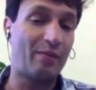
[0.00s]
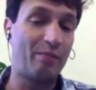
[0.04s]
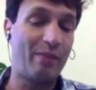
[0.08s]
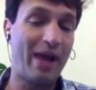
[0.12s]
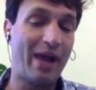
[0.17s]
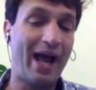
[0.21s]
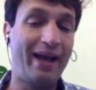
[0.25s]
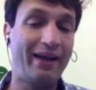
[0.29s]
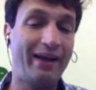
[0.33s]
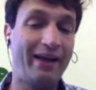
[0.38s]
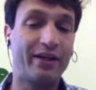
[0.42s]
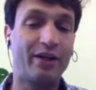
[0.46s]

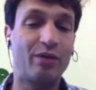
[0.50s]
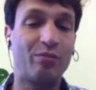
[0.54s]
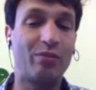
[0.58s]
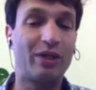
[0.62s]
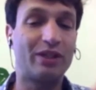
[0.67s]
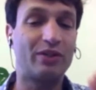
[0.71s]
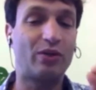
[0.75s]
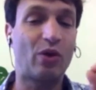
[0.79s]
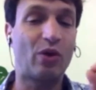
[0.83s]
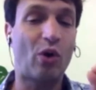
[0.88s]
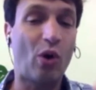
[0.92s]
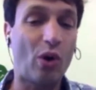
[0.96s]
manner,
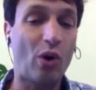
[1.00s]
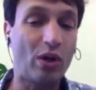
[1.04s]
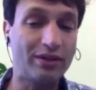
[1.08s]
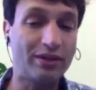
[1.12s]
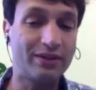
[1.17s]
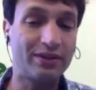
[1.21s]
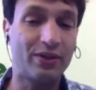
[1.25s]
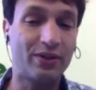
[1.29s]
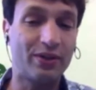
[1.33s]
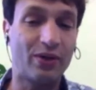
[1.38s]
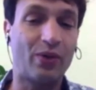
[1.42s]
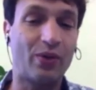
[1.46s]
but
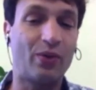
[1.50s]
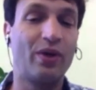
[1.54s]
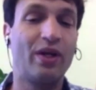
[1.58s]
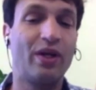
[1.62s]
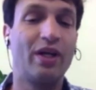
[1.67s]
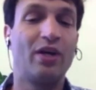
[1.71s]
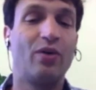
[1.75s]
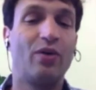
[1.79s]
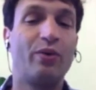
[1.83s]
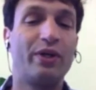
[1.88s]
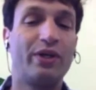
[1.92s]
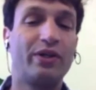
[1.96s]
also
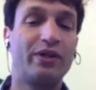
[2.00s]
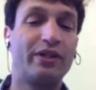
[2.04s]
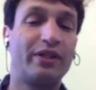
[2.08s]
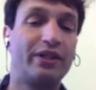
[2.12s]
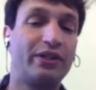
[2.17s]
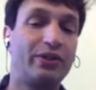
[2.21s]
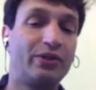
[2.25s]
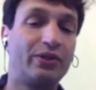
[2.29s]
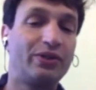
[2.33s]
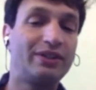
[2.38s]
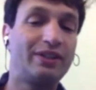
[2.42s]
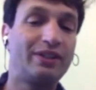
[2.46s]
we're going to
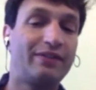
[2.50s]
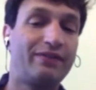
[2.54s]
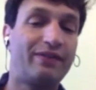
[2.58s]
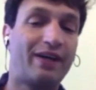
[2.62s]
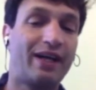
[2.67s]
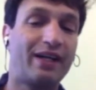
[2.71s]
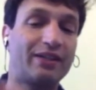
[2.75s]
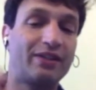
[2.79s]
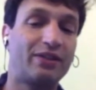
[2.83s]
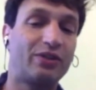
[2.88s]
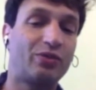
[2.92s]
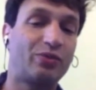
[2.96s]
use the
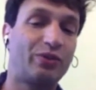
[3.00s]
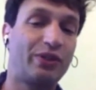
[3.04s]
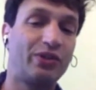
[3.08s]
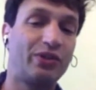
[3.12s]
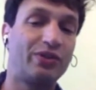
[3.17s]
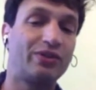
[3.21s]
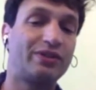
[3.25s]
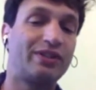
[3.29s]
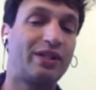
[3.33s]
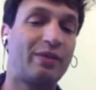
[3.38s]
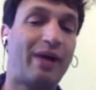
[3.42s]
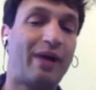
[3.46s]
fact that we
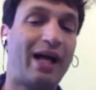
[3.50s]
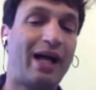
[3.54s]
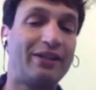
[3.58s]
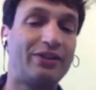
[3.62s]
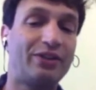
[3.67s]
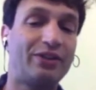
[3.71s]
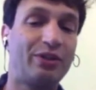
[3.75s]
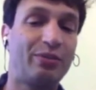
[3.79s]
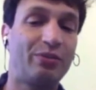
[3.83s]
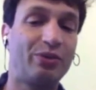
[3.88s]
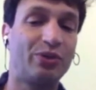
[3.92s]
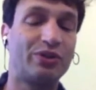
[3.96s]
know some
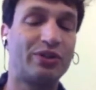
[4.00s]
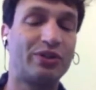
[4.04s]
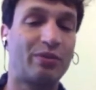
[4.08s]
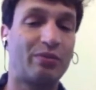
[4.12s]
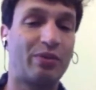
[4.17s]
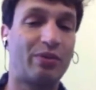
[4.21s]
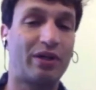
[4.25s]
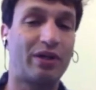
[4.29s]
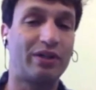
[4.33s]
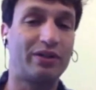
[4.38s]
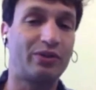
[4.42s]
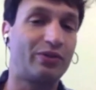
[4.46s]
attributes
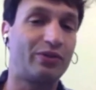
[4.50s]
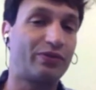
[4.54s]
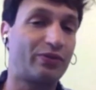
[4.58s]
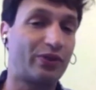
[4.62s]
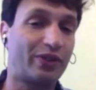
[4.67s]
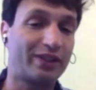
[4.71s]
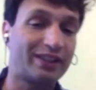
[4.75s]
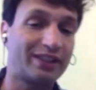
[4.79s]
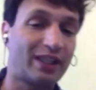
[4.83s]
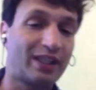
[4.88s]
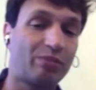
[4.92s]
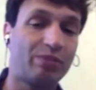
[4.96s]
about you,
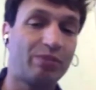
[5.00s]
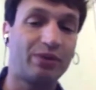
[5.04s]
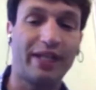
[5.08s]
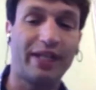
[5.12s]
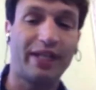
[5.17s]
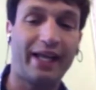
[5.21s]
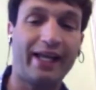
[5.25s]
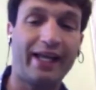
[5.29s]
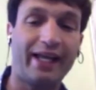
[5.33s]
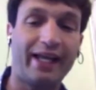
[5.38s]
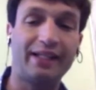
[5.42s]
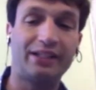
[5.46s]
for example,
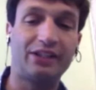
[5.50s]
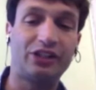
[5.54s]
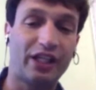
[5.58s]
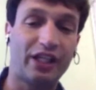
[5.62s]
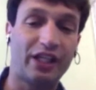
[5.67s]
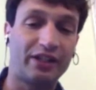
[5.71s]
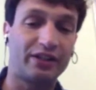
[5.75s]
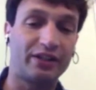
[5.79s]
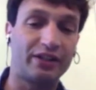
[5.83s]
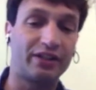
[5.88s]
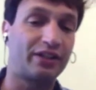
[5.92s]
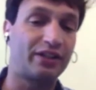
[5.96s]
age,
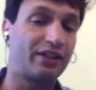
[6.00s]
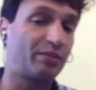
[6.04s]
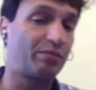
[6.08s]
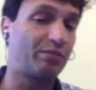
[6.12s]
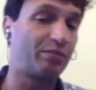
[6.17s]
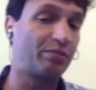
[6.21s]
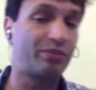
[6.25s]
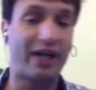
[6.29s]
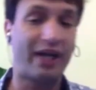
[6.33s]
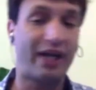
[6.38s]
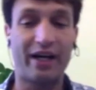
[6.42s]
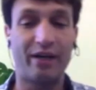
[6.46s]

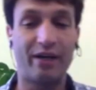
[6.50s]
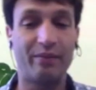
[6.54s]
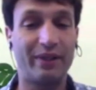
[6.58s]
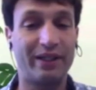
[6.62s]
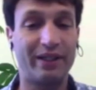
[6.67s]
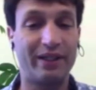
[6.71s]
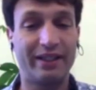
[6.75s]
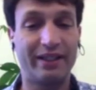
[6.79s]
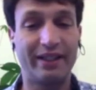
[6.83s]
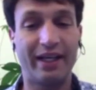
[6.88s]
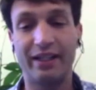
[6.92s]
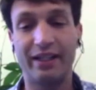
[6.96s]
gender, prior